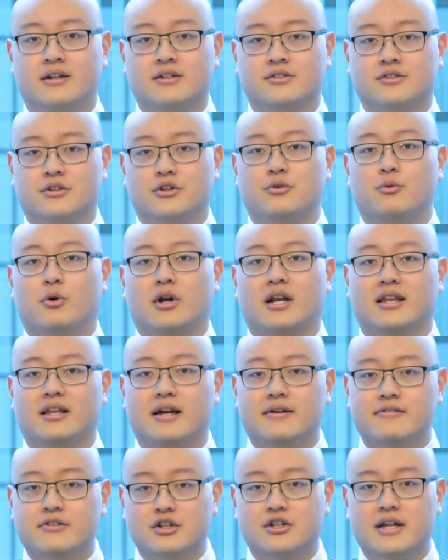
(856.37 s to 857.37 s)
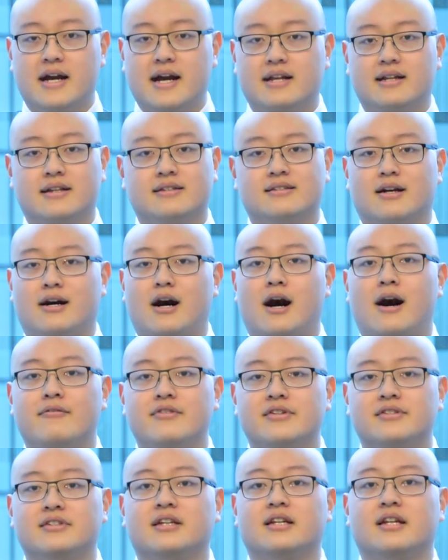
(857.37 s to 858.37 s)
So you wanna leverage that. It's
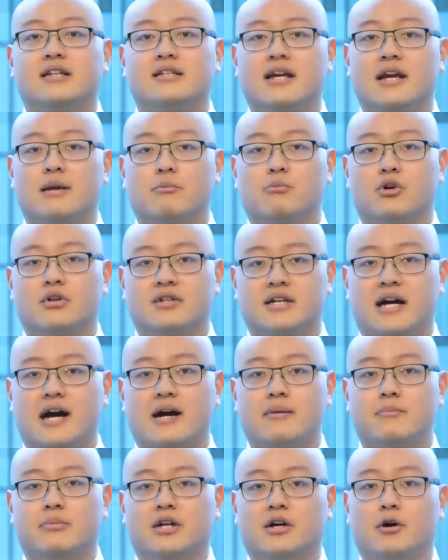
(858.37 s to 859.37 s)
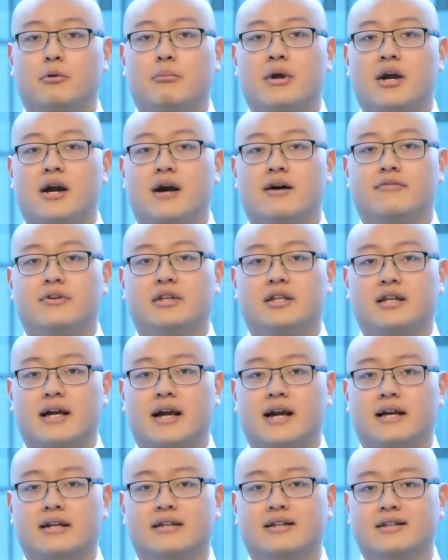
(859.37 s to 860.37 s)
obviously gonna take more time, but it'll pay off in the
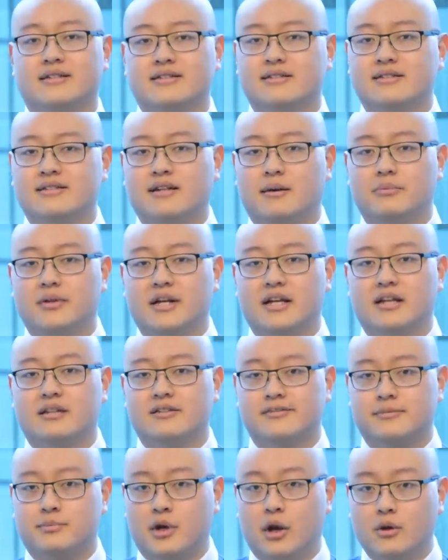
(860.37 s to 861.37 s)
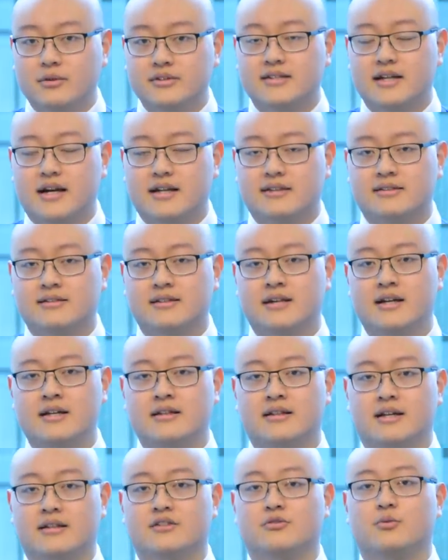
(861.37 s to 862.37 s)
end. And this is something, this process
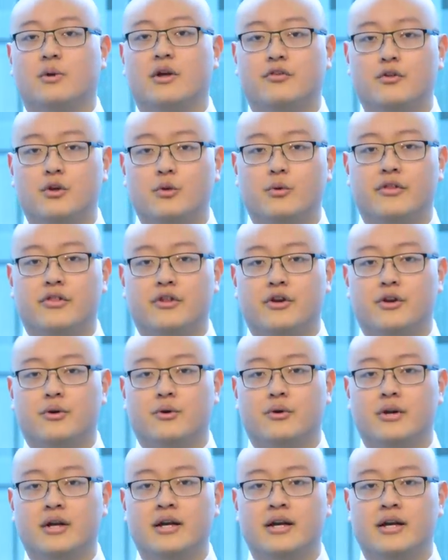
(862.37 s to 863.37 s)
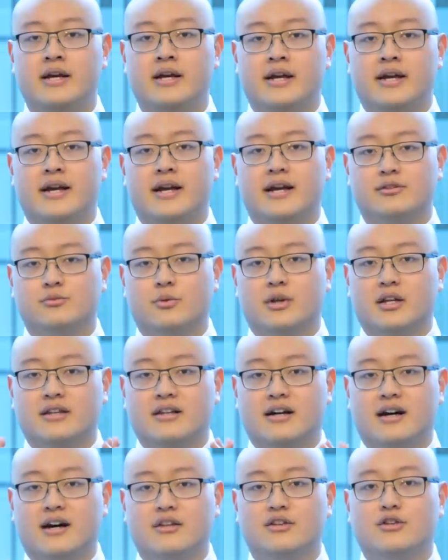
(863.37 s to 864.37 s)
that I just went through with you is one of
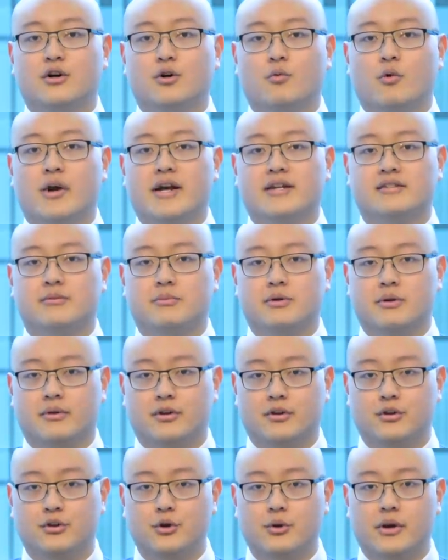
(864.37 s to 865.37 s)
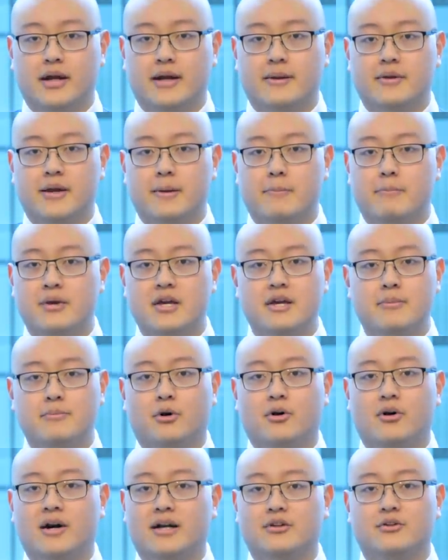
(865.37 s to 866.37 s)
the unknown ways to be able to do it. And
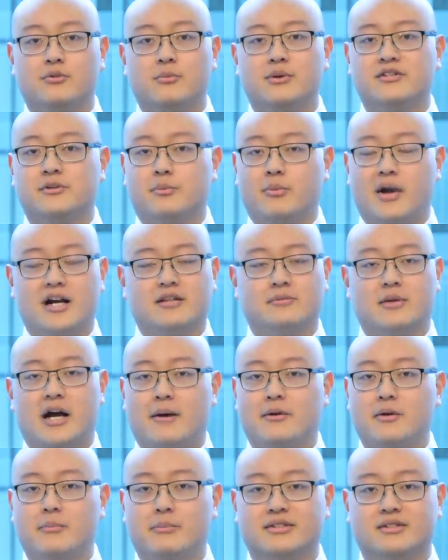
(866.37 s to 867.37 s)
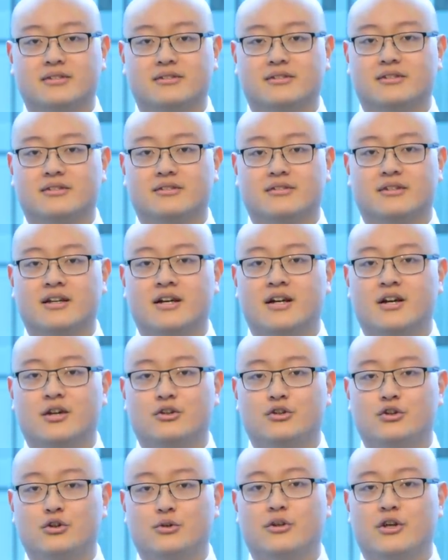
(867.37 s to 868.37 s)
people, you'd be surprised by how many businesses
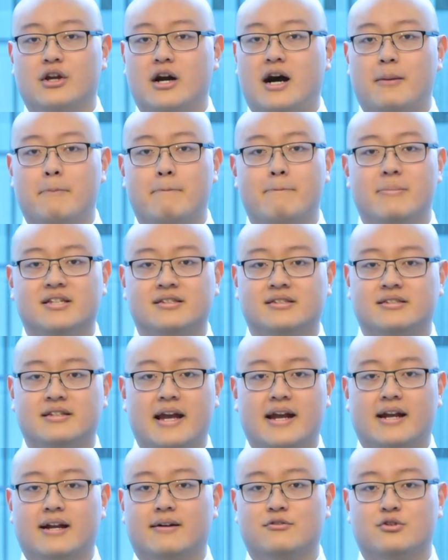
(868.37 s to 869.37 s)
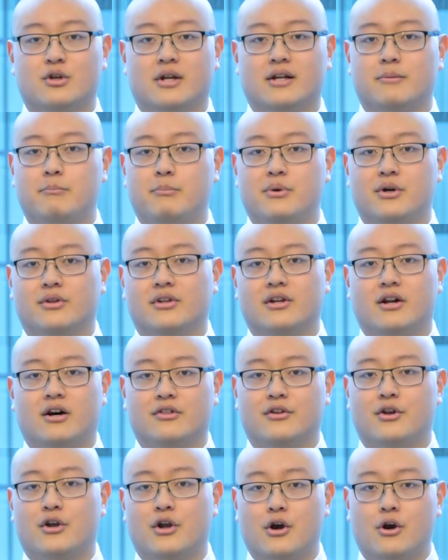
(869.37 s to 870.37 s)
do the mistake of trying to build it on
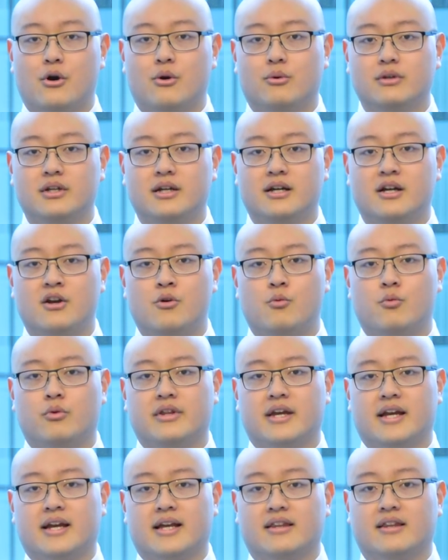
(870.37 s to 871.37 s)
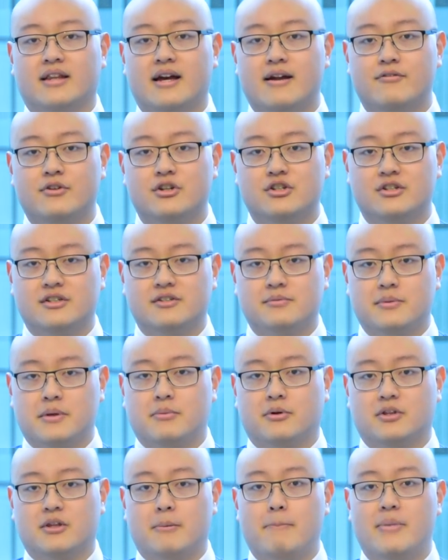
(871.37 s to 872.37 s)
their own when they can leverage these
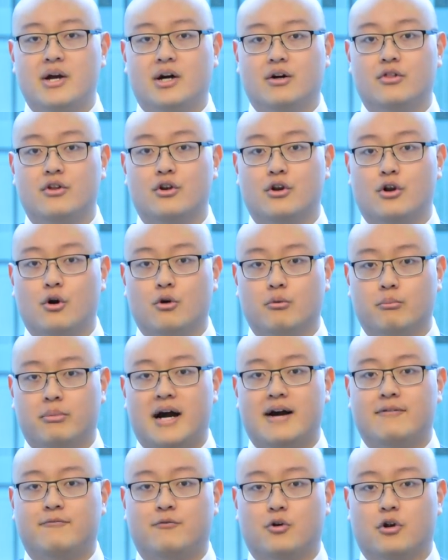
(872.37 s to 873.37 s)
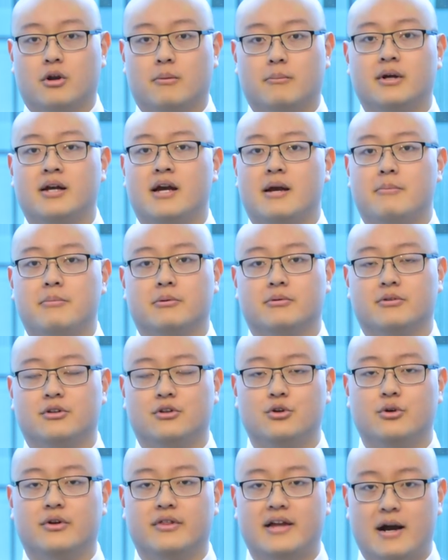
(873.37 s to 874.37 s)
people to build their own platform and be able to
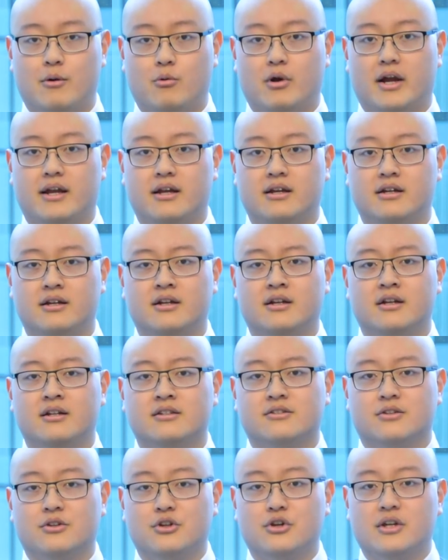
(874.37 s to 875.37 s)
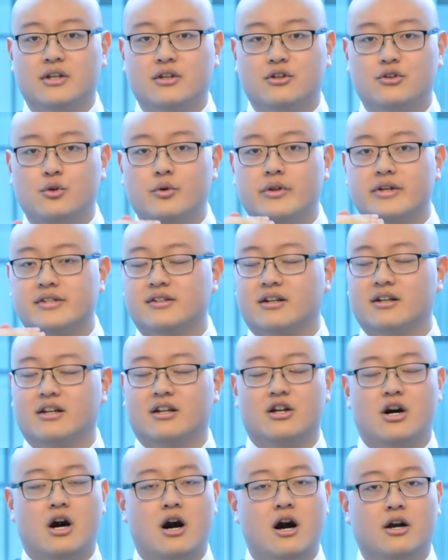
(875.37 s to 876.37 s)
do it that way. So you can do this on
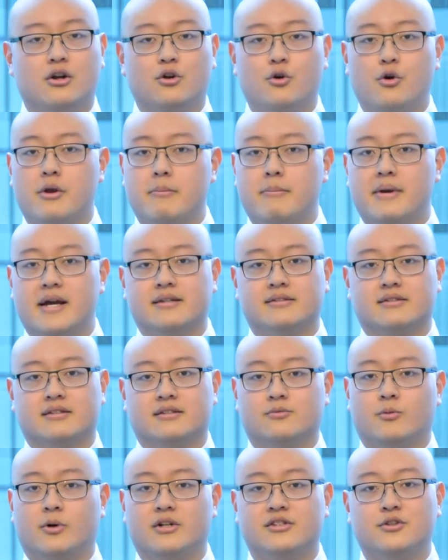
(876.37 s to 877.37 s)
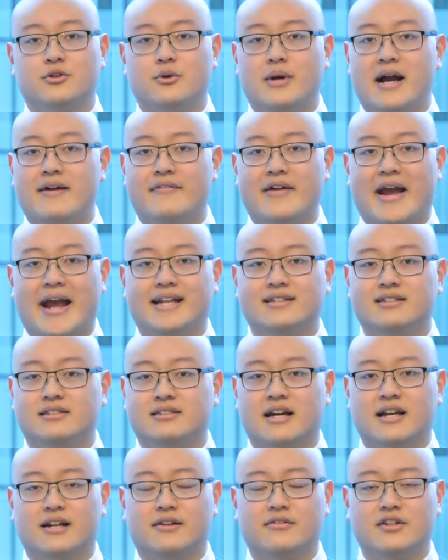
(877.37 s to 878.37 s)
an ongoing basis. Once you have eight to
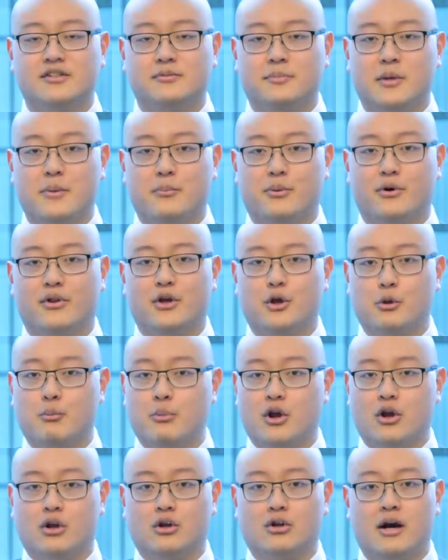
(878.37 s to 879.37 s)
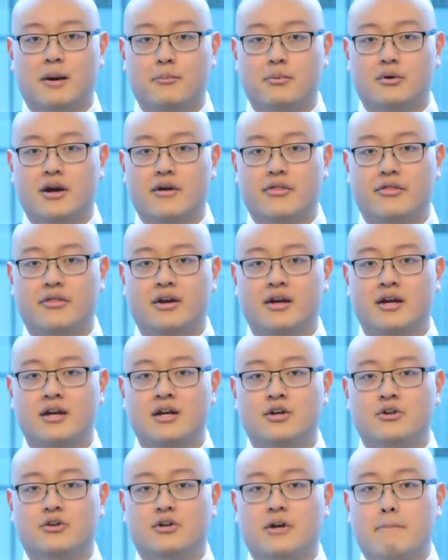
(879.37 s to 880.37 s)
ten of these people that you partner up with,
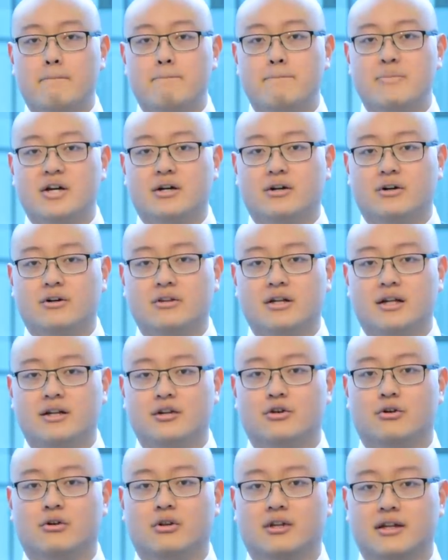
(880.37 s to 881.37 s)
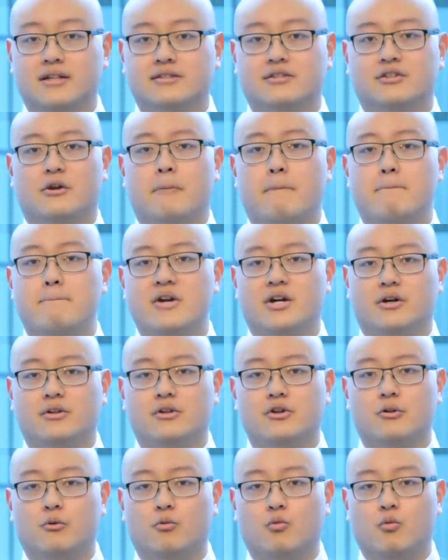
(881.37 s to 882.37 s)
you can build your list, you can build
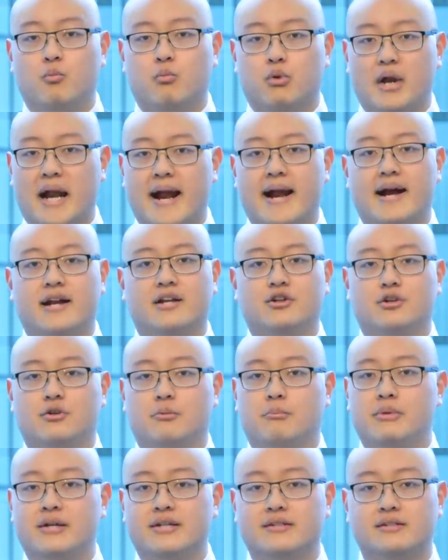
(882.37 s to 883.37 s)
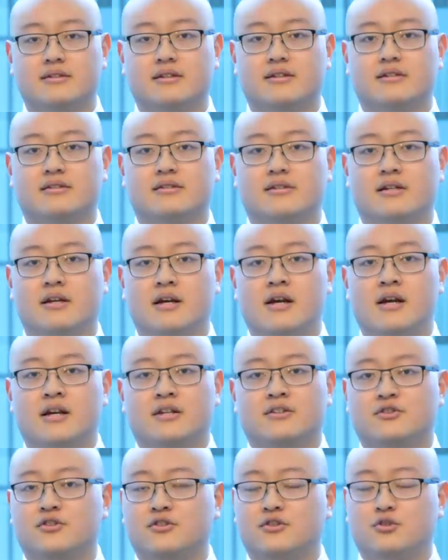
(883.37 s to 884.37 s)
your brand, your business,
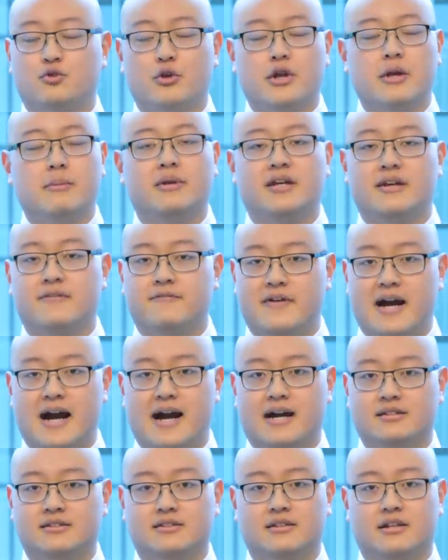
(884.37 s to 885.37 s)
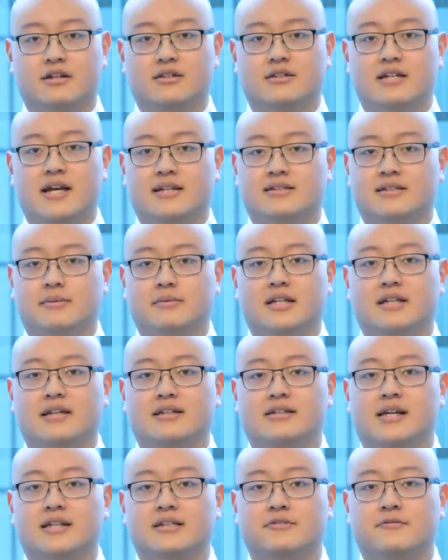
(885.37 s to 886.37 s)
extremely fast. It could take something
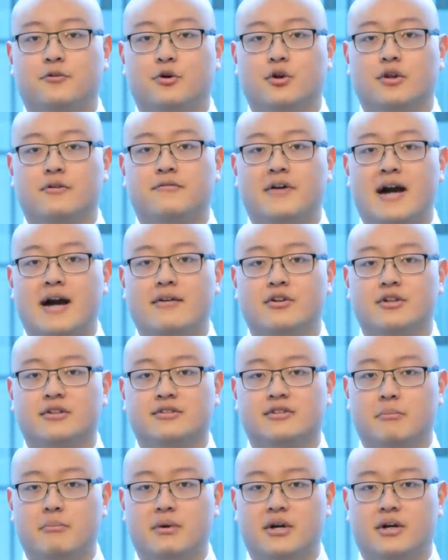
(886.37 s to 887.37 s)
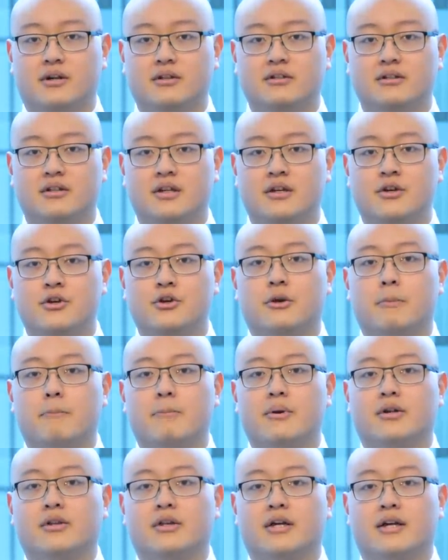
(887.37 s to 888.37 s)
that takes four to five years to build. You can
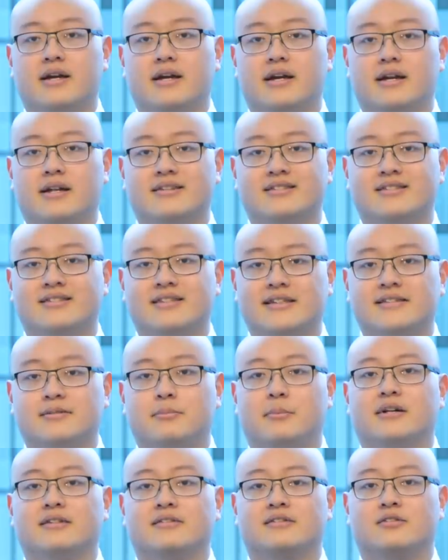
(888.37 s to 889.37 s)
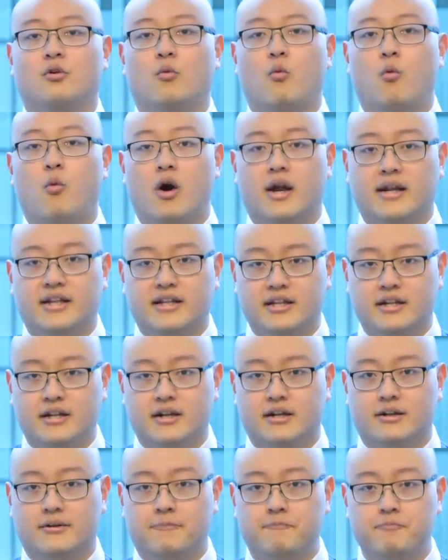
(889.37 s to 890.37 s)
build it in six months to one
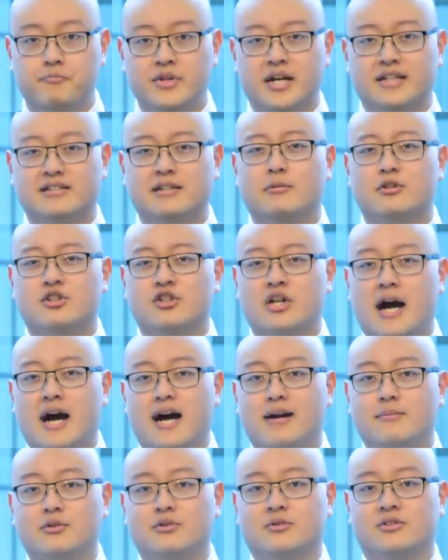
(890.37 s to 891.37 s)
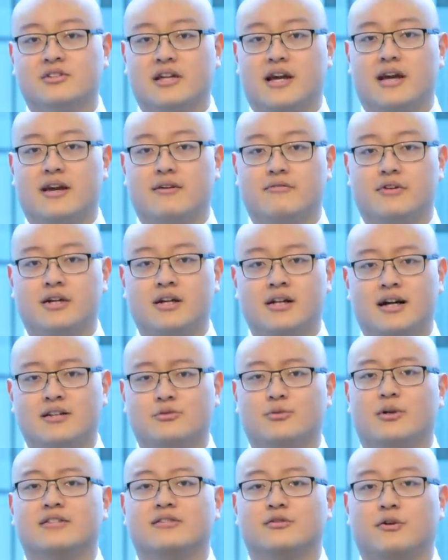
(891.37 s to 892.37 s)
year. That's how much time you save.
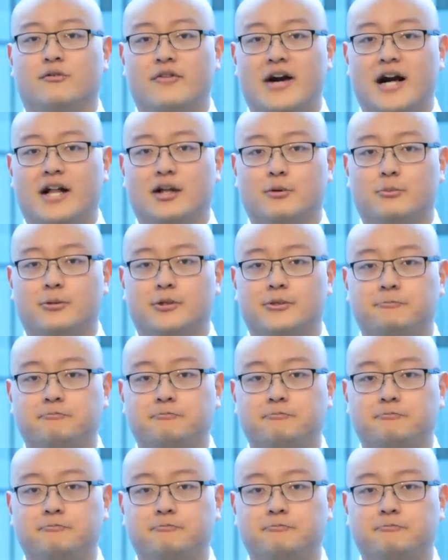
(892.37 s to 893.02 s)
That's why it's so valuable.